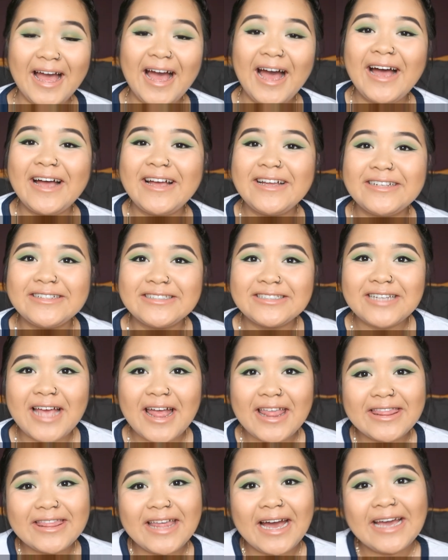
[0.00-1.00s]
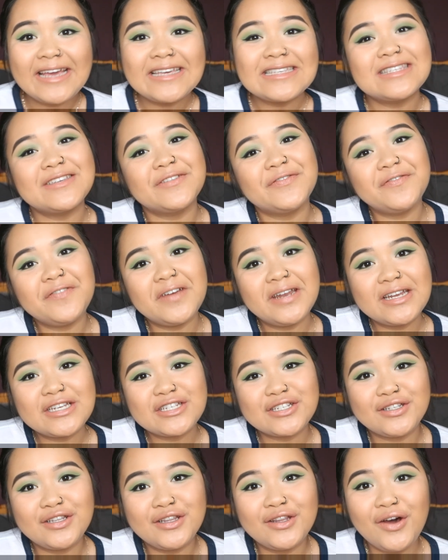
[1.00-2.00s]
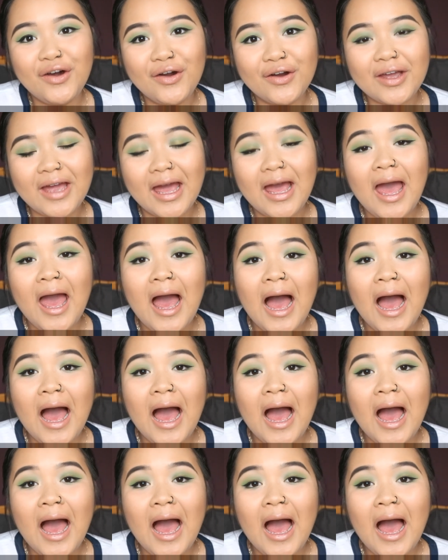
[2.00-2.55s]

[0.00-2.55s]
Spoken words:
And that is the finished look.